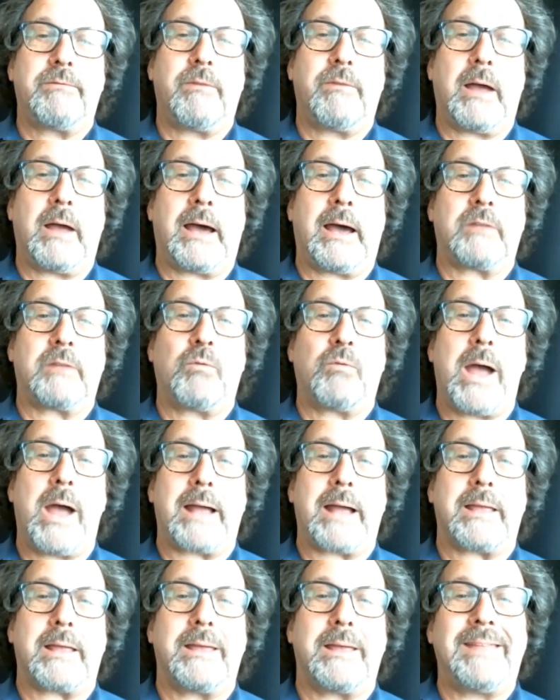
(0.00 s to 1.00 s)
out of whack
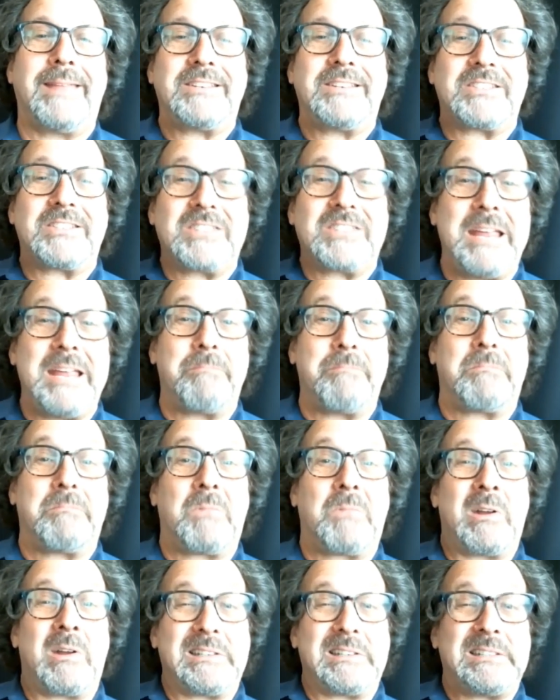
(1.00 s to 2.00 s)
they just keep
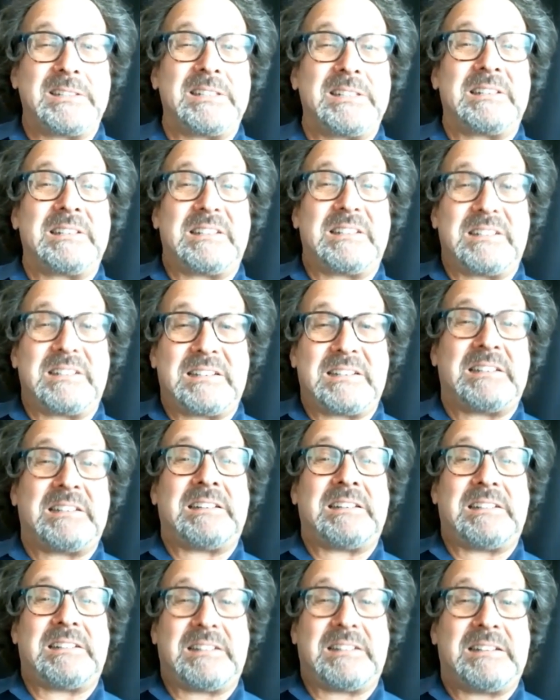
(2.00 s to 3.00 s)
going eh, eh,
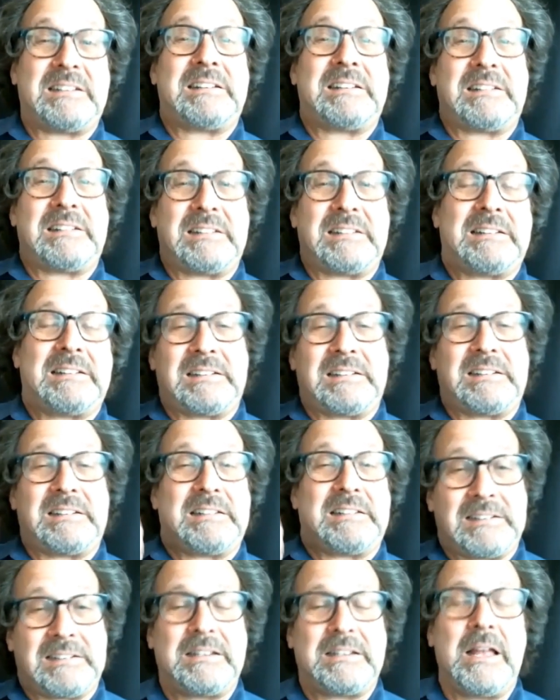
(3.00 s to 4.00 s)
eh, eh, eh,
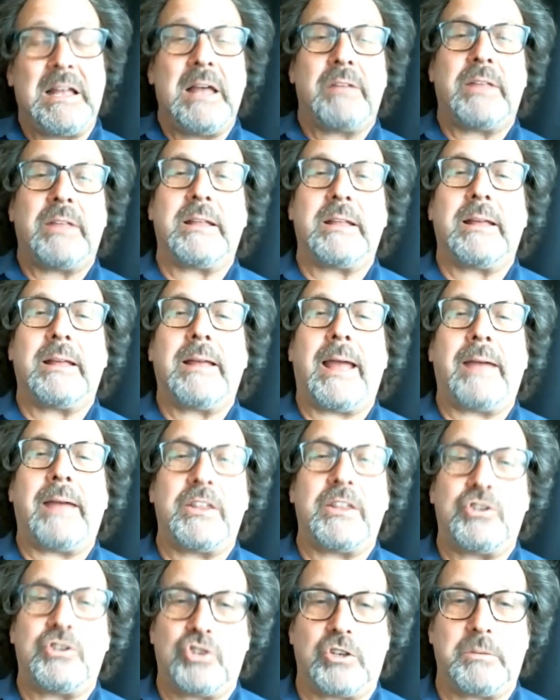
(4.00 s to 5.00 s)
eh. They, and they
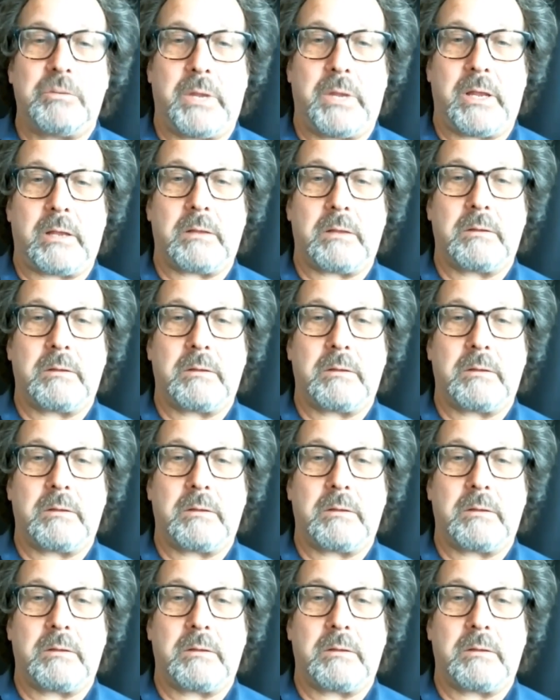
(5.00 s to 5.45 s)
shouldn't be